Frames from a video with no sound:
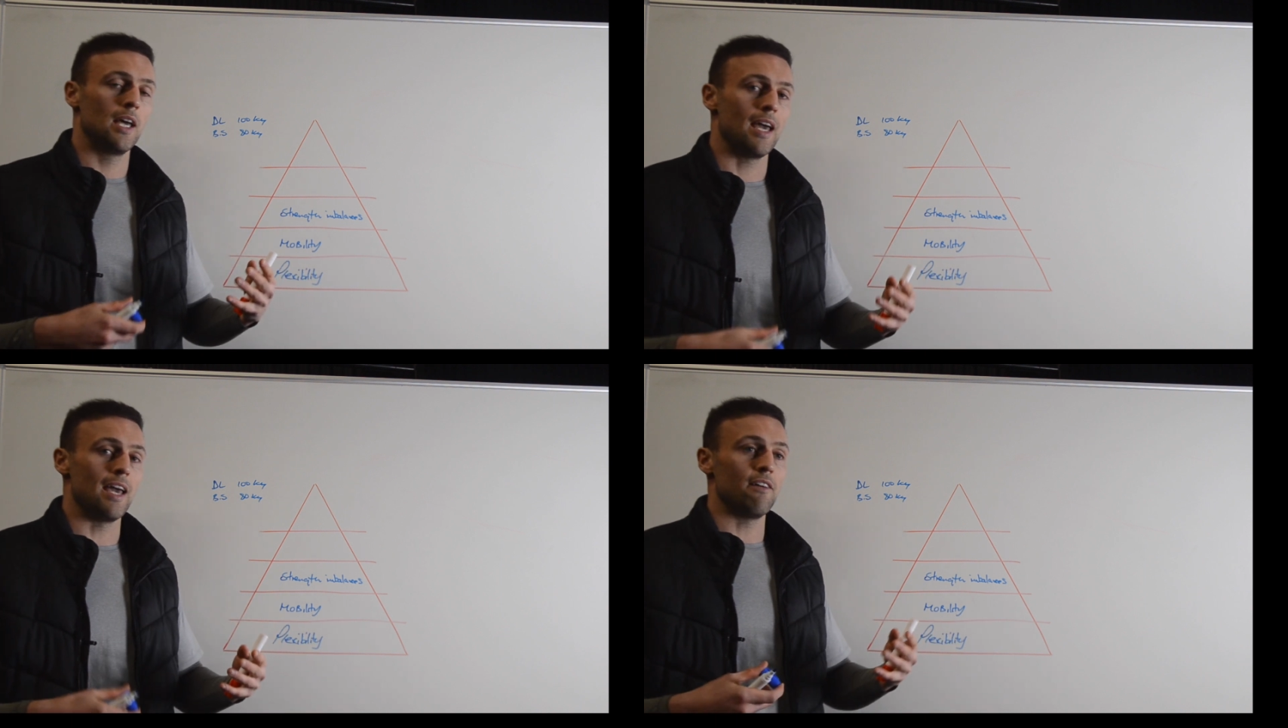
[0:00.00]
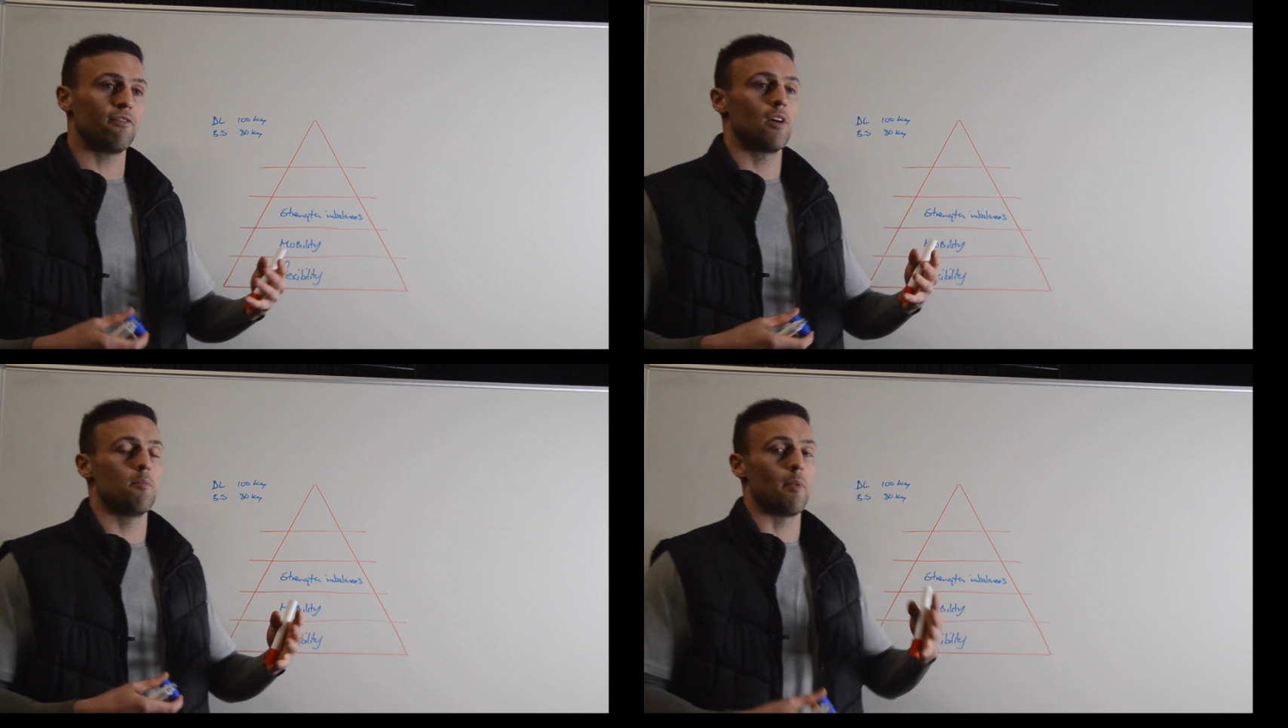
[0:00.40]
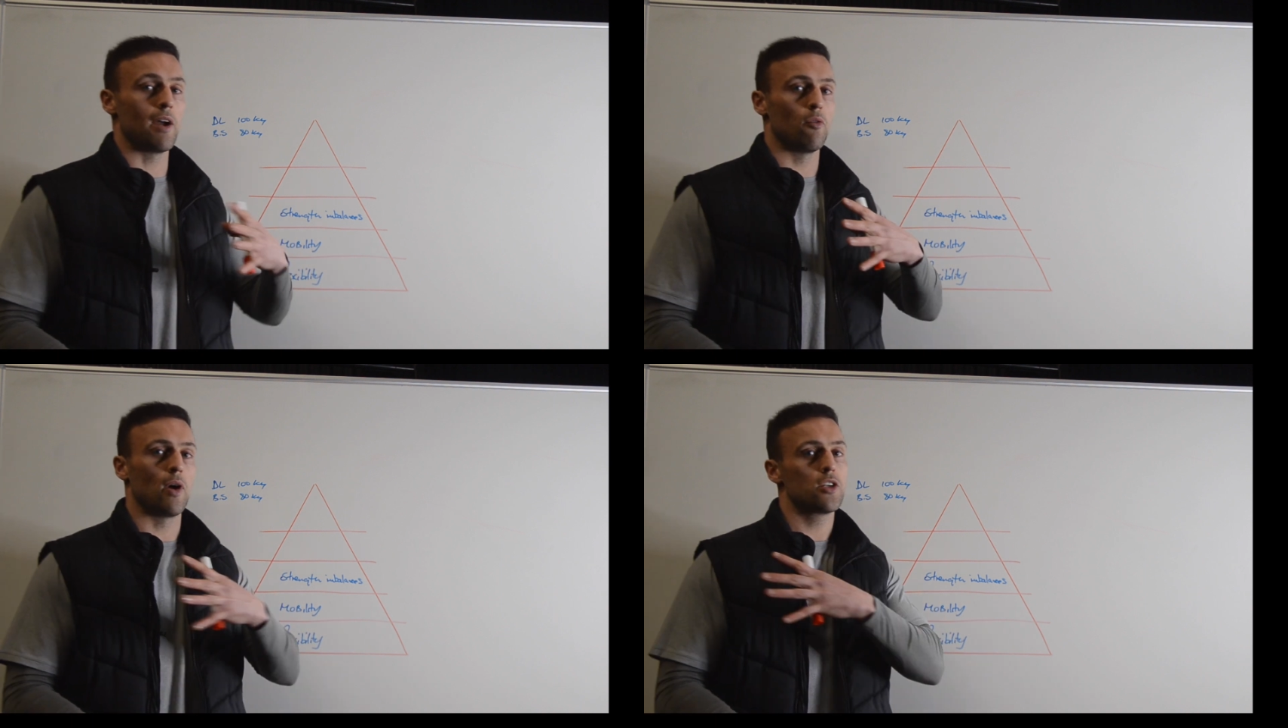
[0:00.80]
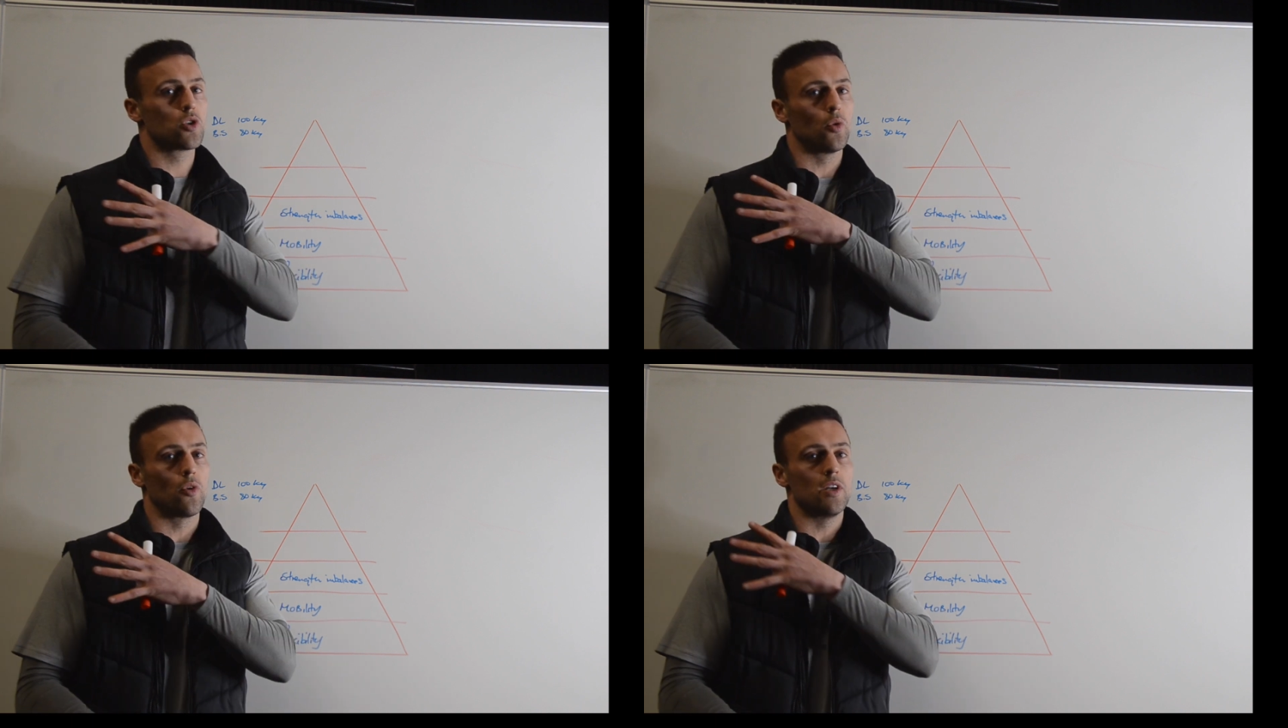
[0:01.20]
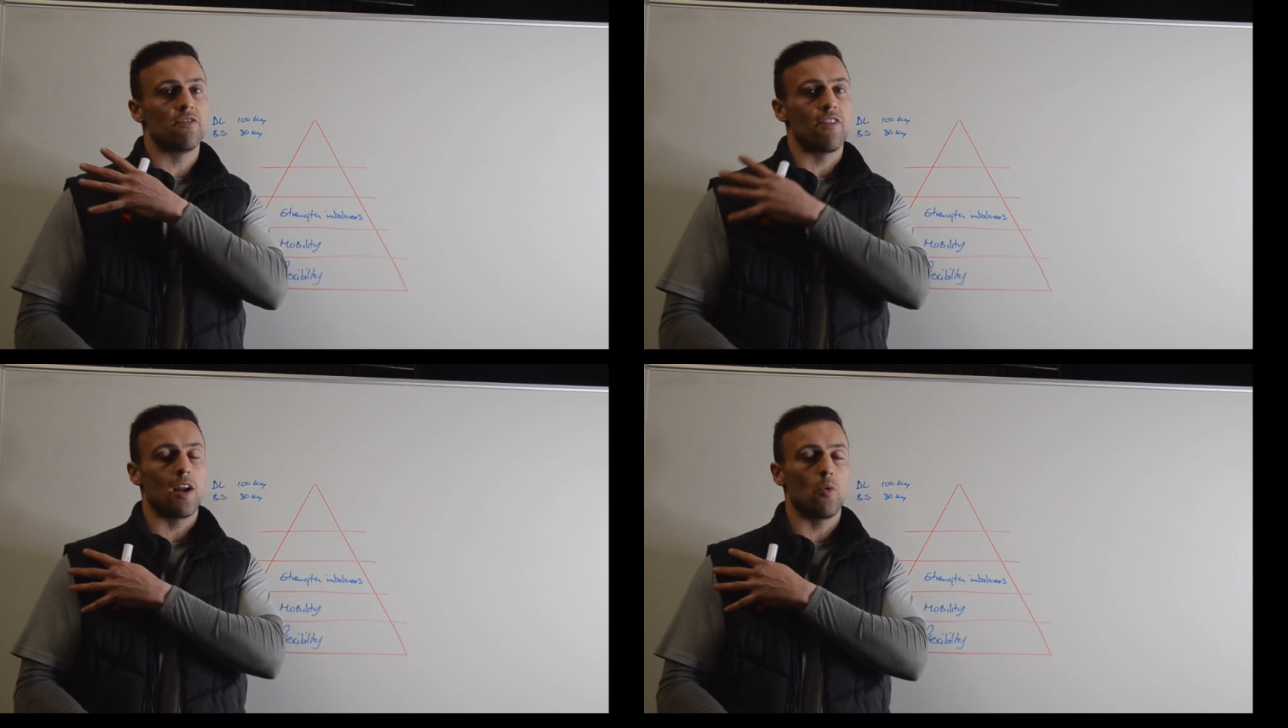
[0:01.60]
If my right shoulder is
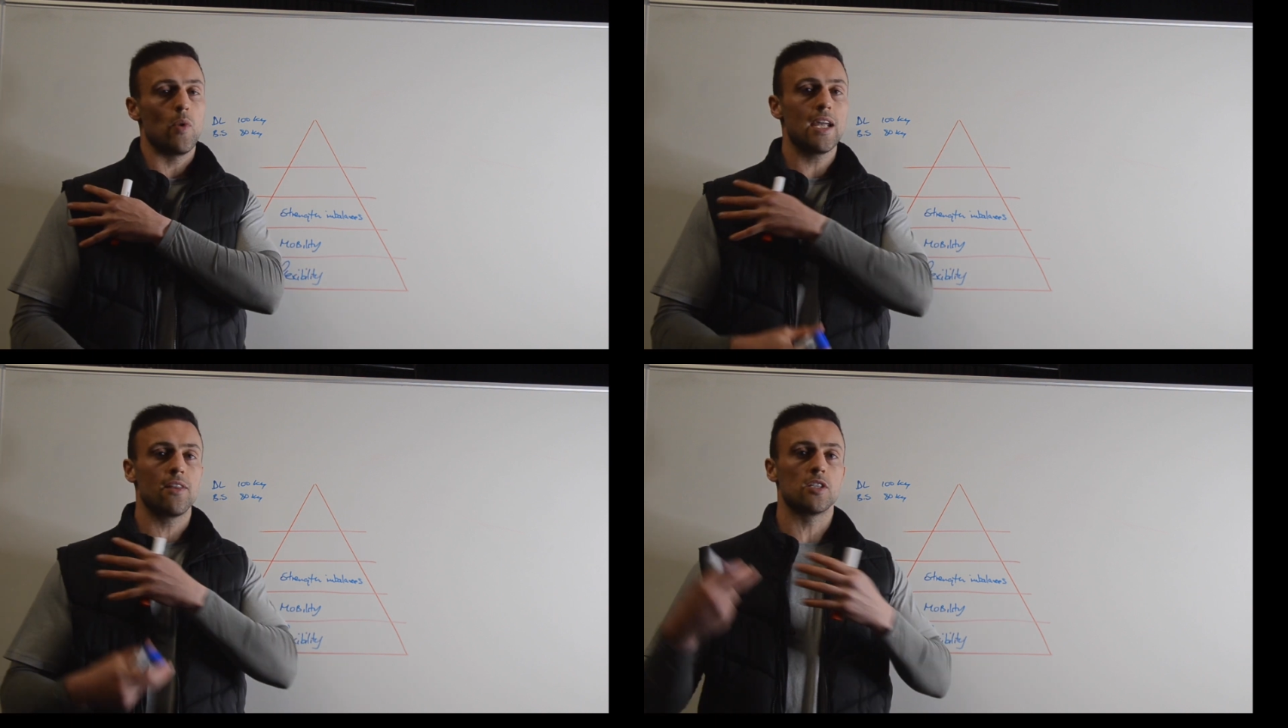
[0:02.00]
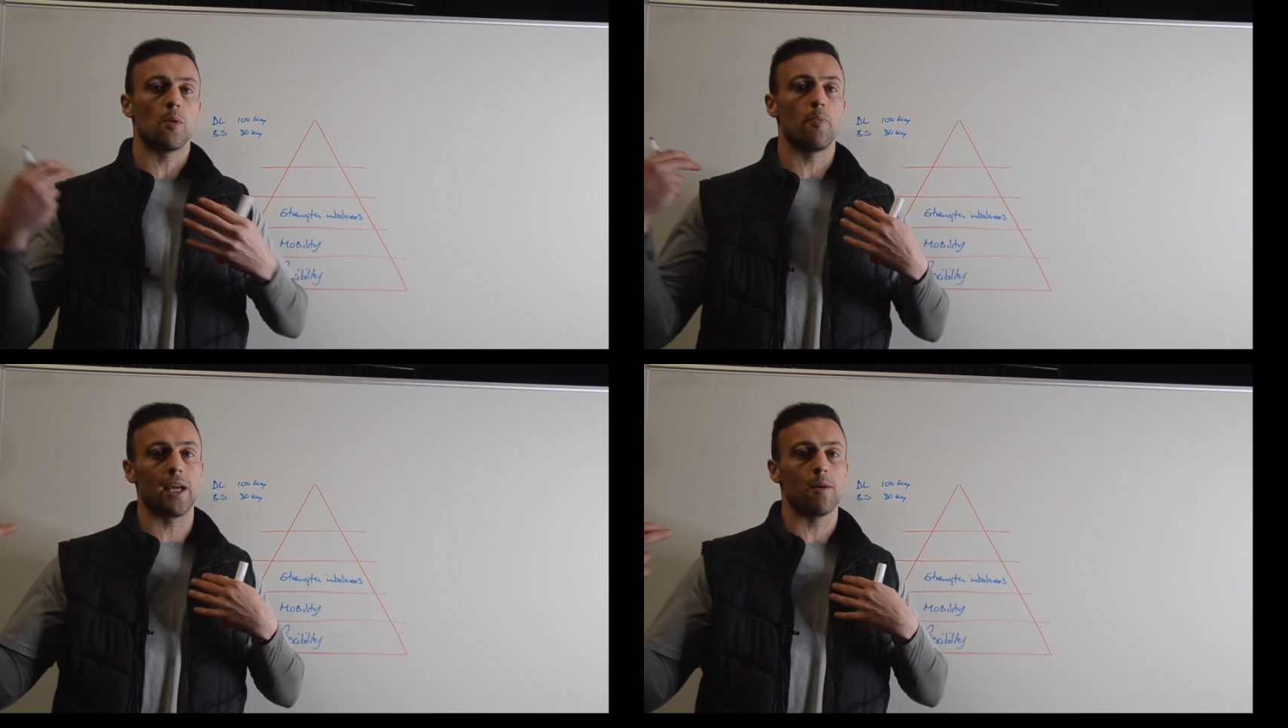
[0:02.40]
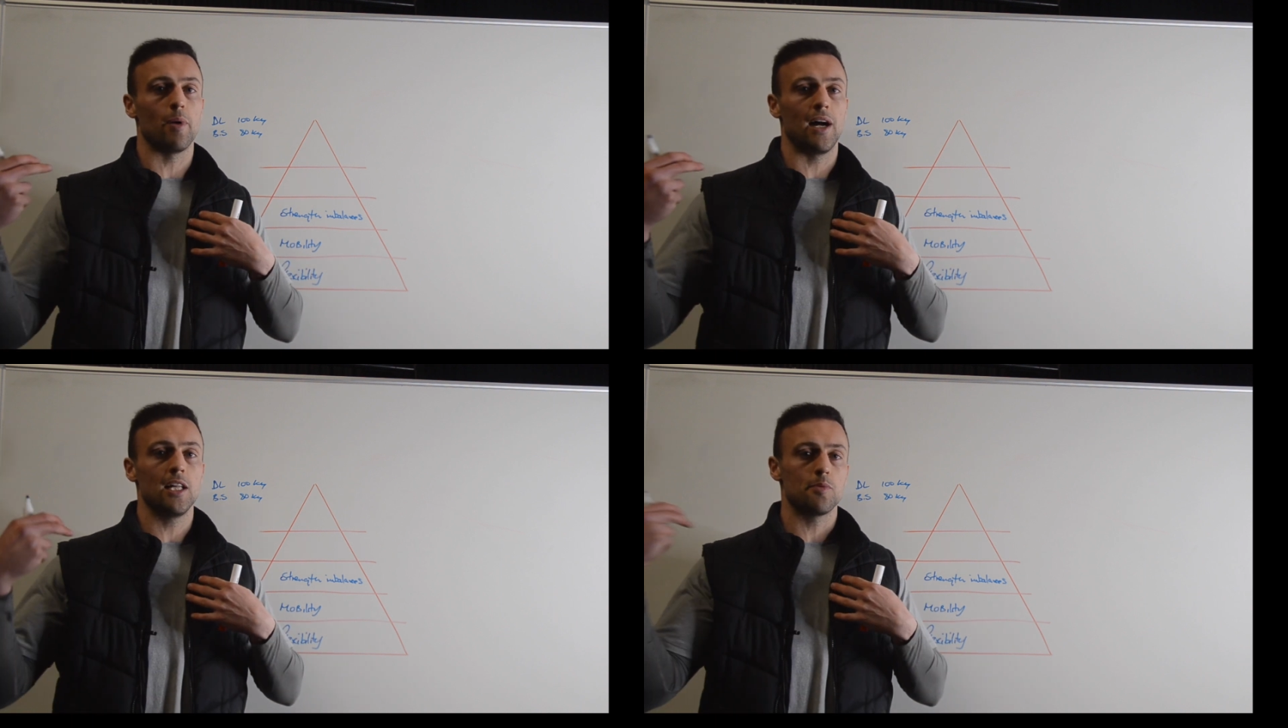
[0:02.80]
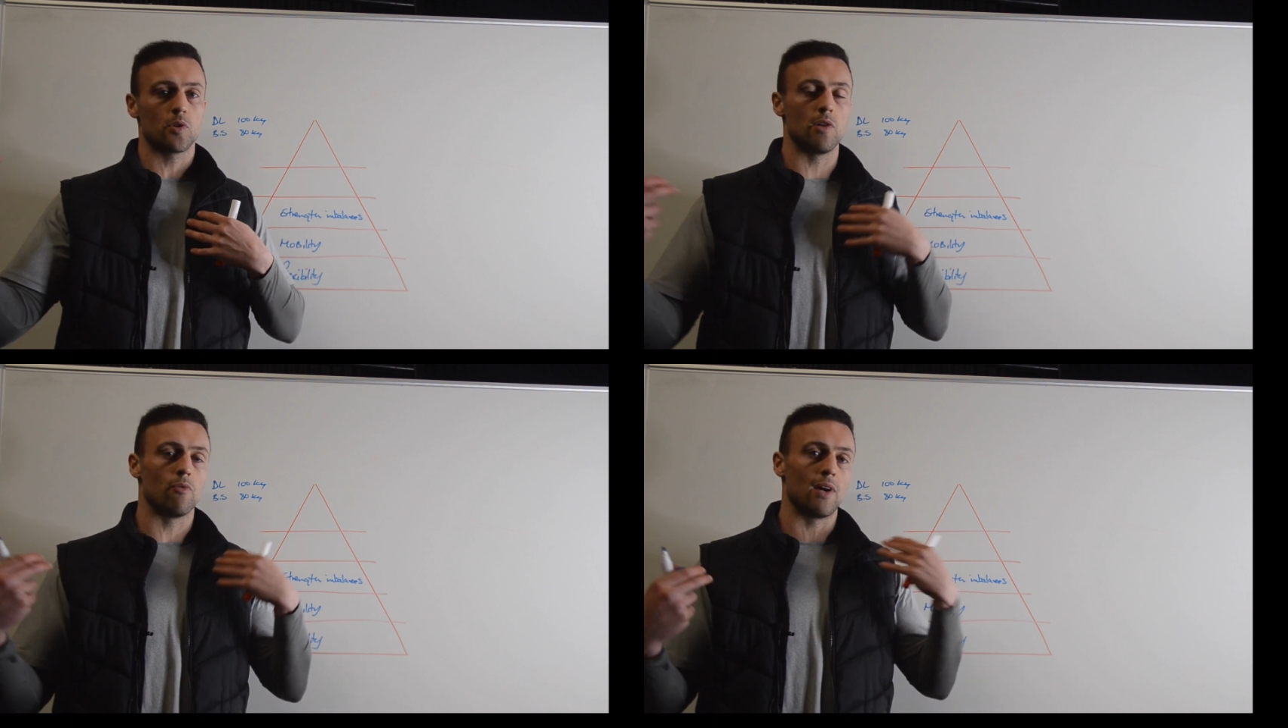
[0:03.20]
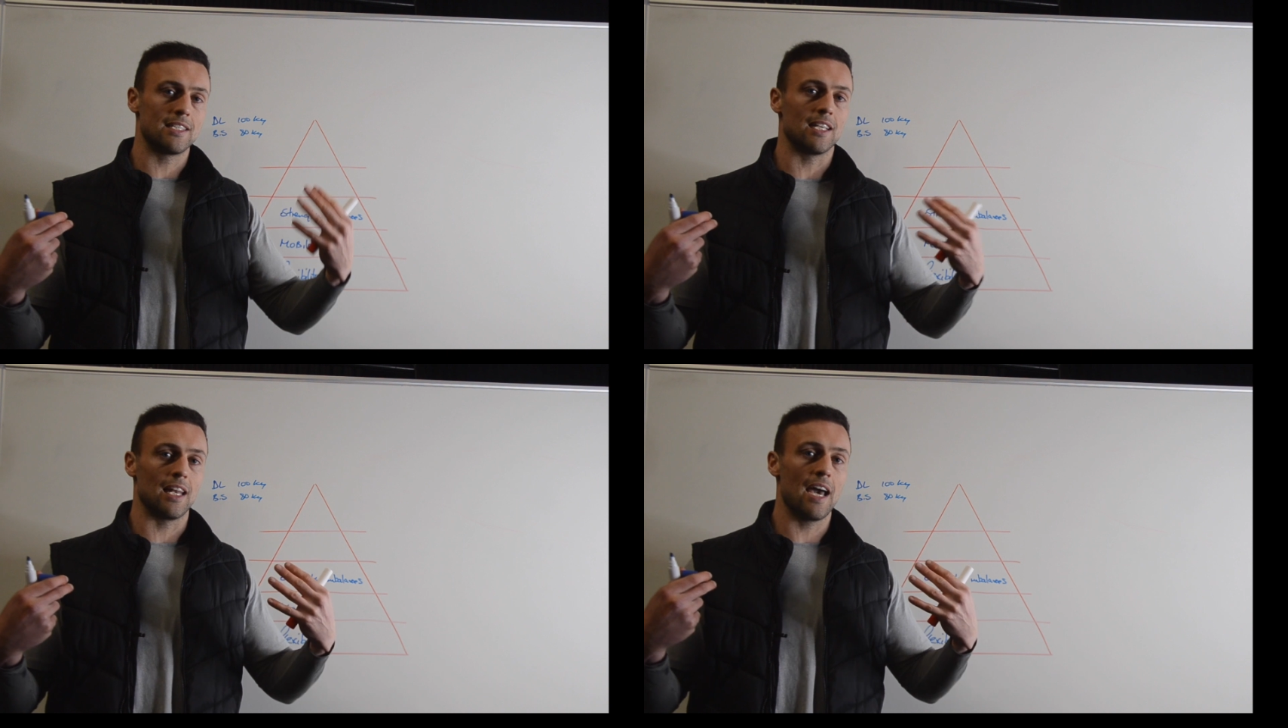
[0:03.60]
very weak and there's a big imbalance between right
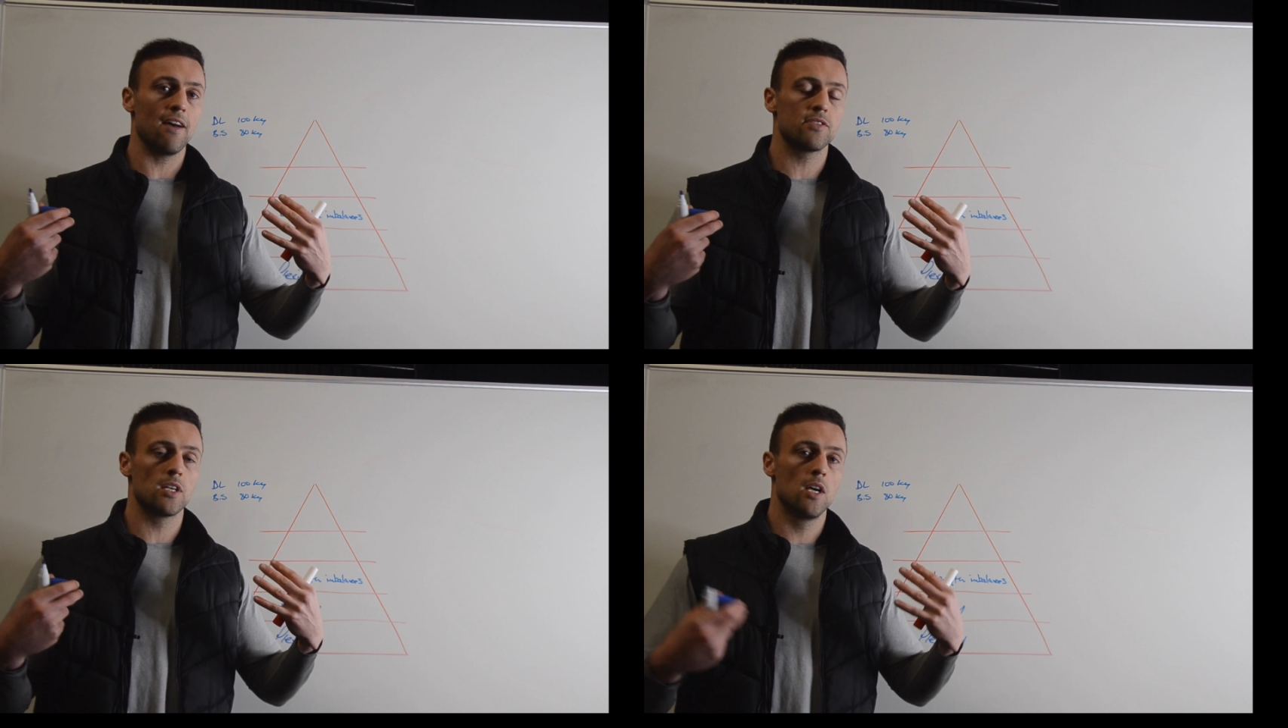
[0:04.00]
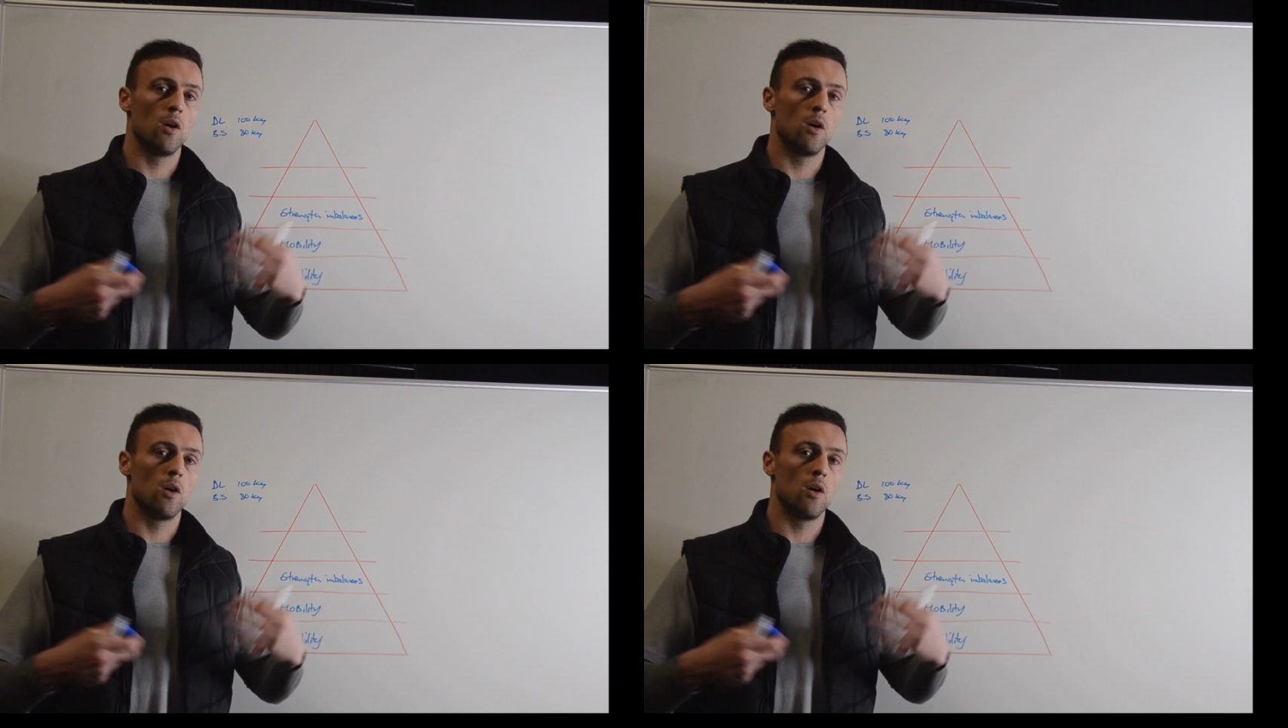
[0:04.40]
to left,